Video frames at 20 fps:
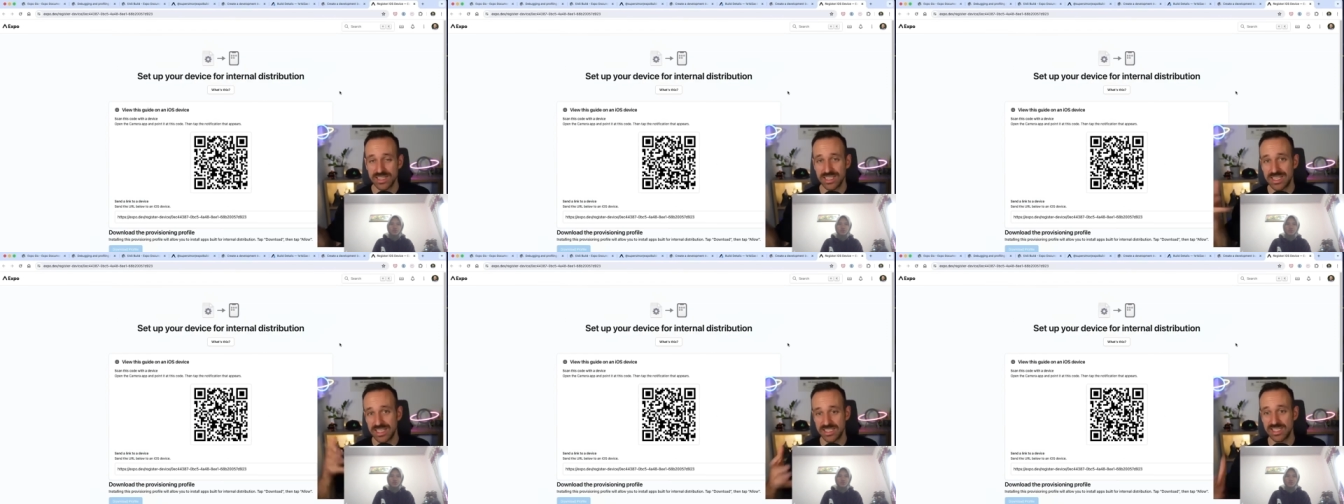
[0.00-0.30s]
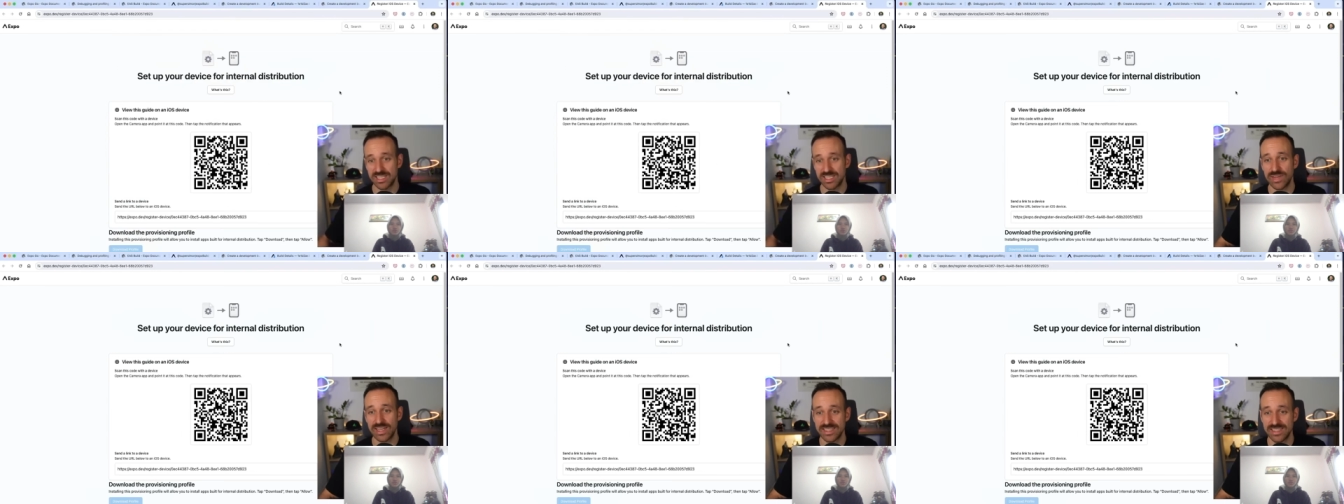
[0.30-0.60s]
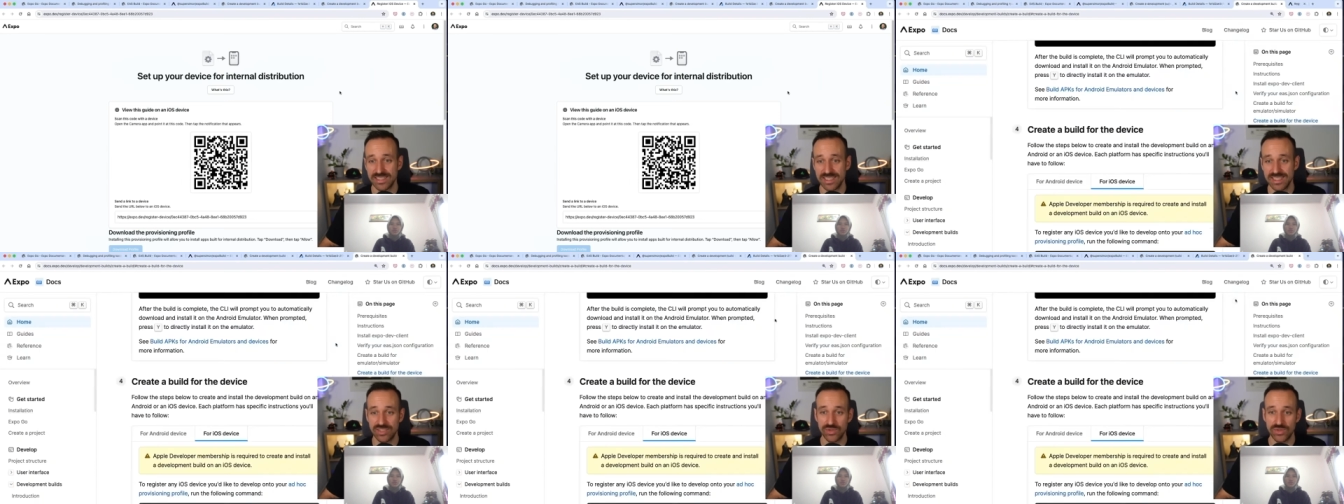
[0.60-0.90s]
testing
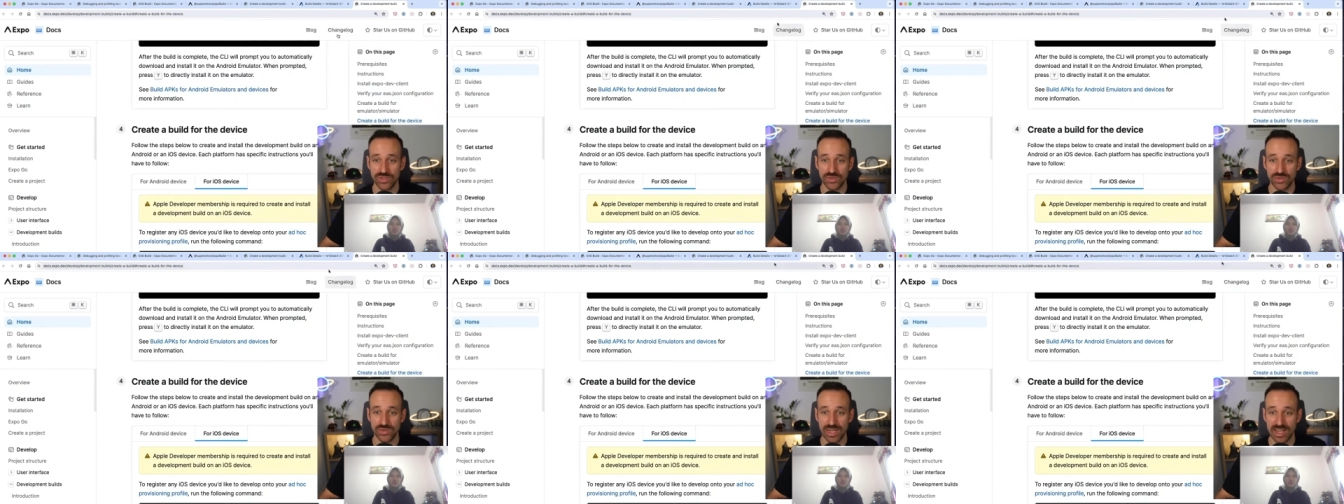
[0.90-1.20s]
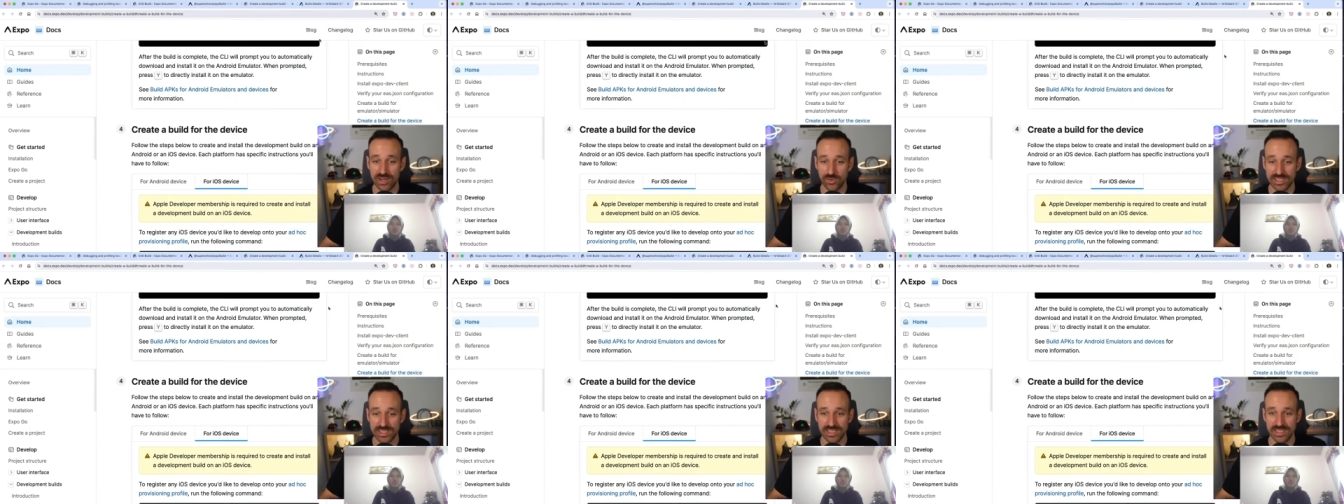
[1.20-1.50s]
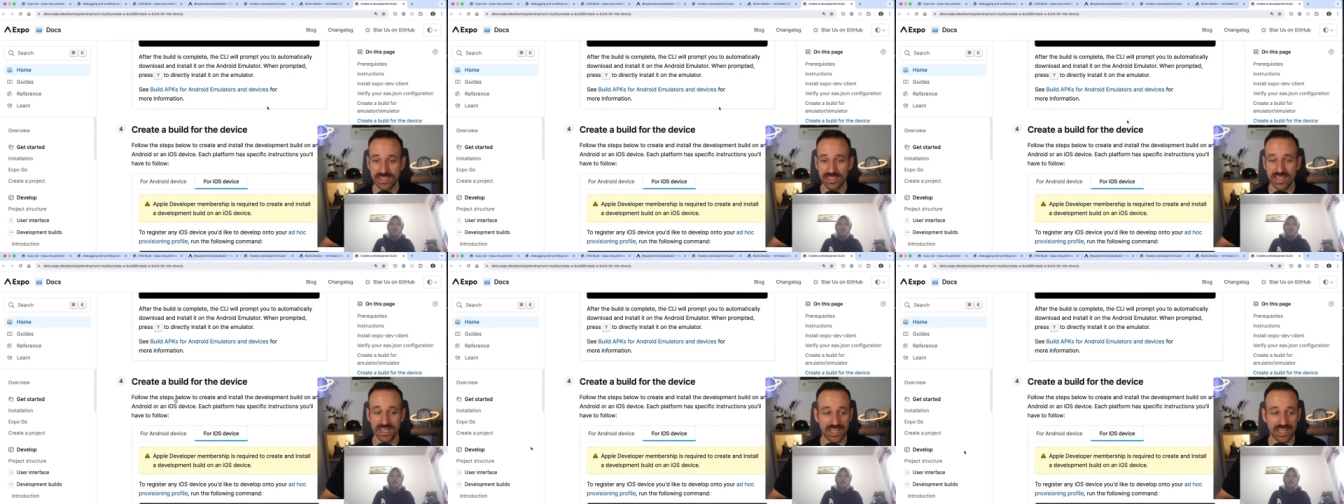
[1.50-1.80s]
devices into your iOS
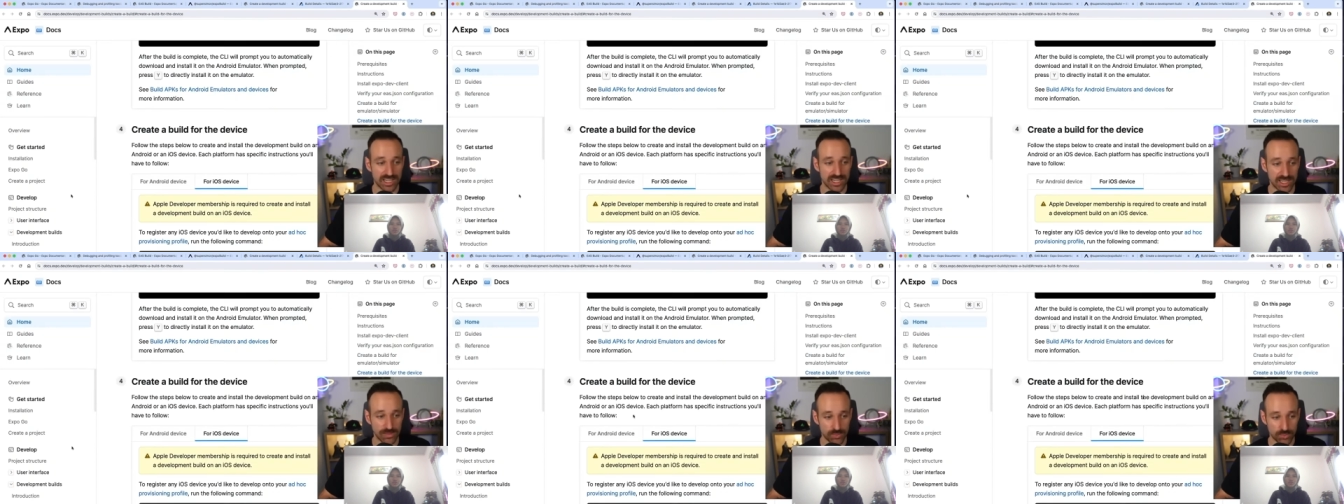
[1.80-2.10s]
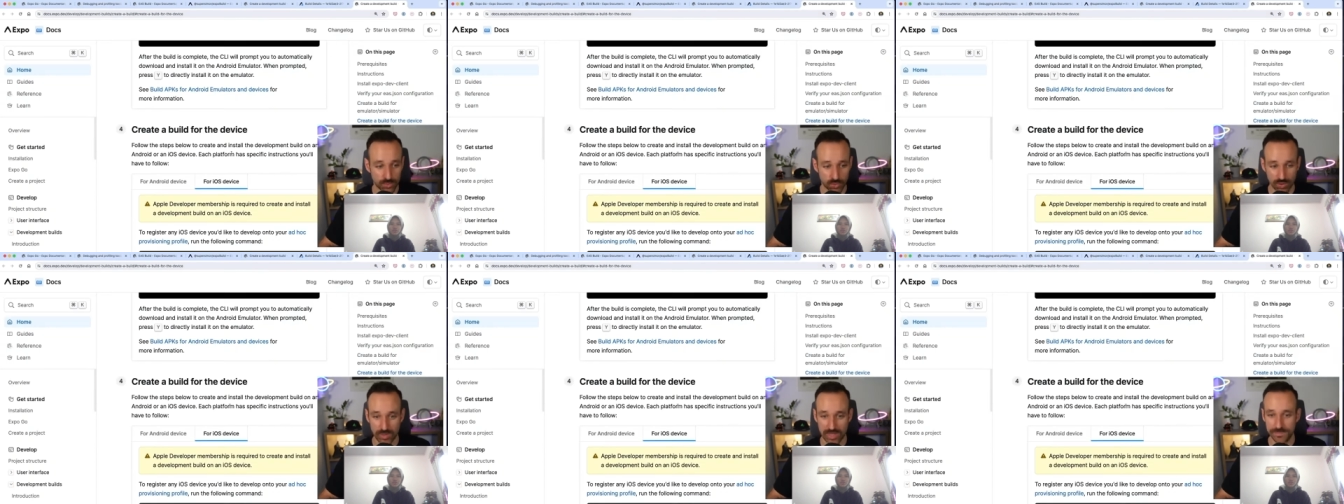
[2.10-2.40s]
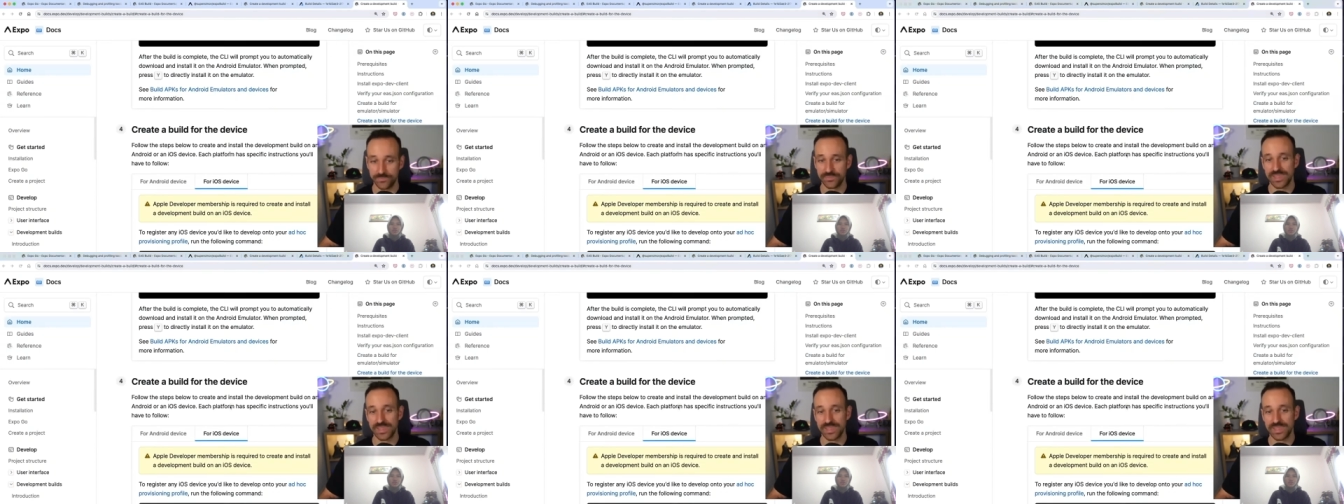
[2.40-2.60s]
program.